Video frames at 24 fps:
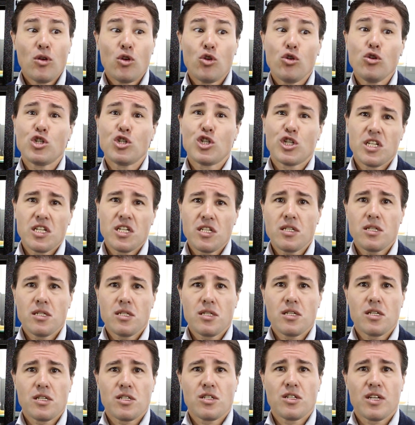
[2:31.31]
huge
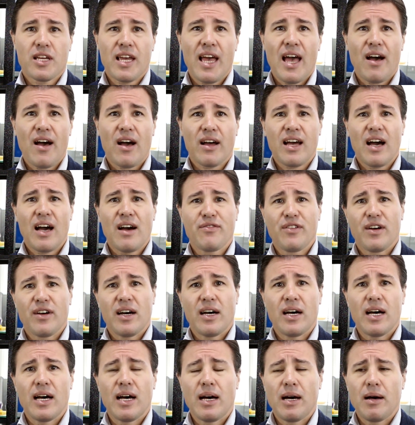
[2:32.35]
distances to
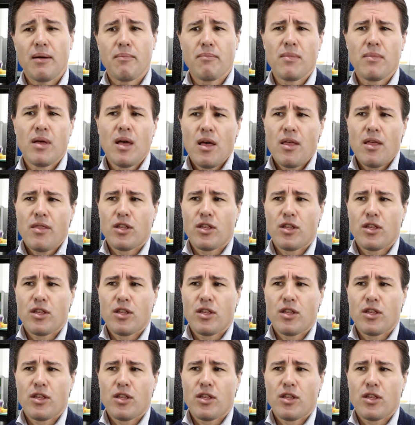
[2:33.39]
cover, um,